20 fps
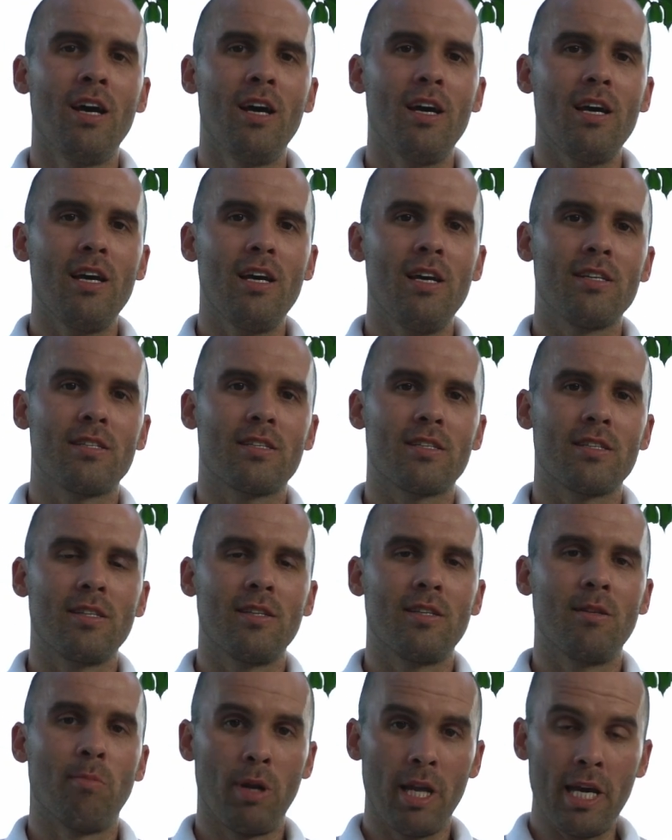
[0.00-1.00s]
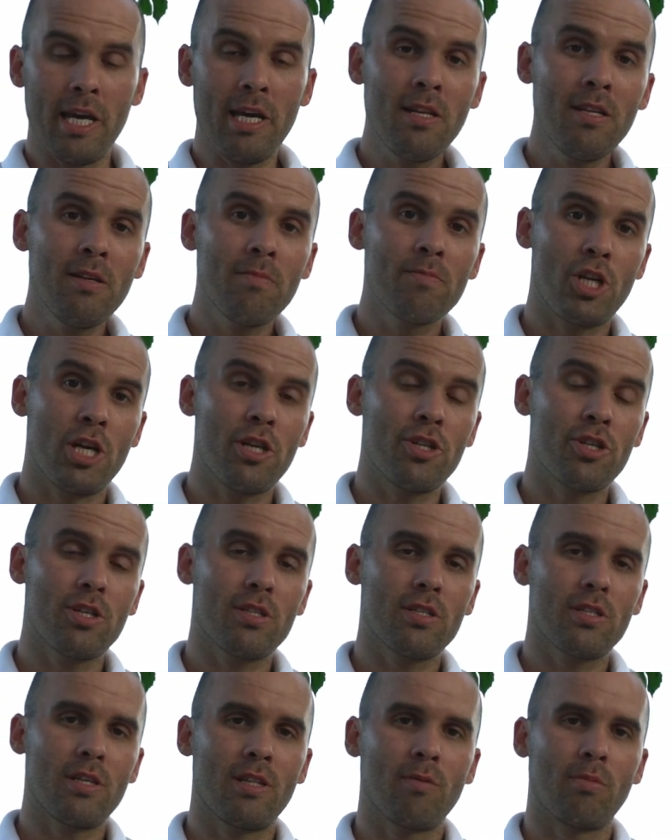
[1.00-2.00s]
is the blade
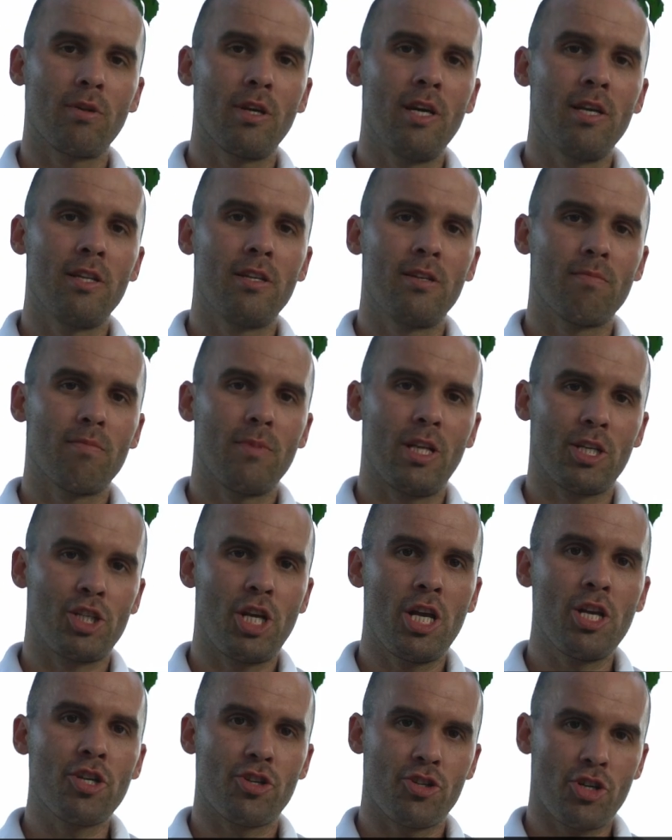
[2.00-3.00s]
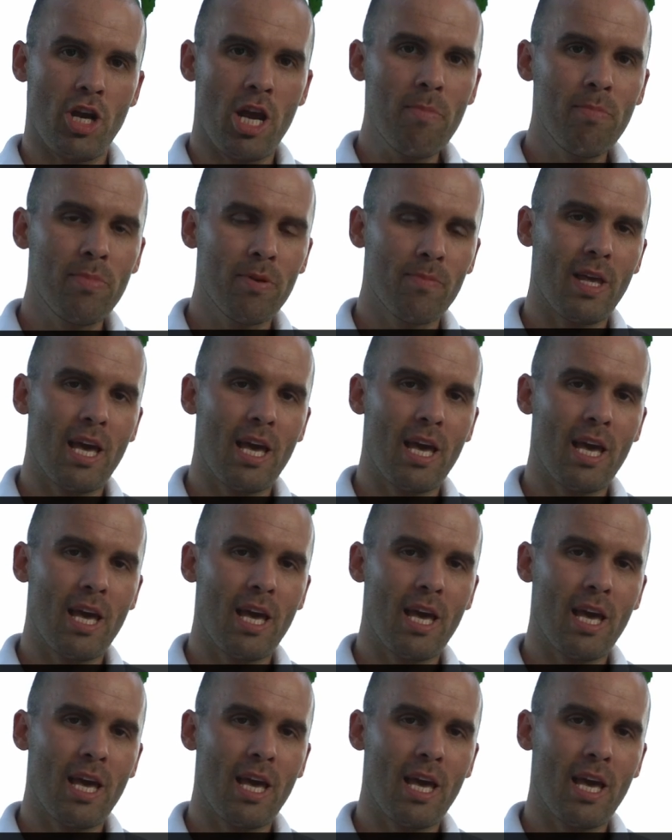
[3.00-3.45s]
changes, and the blade like changes shape,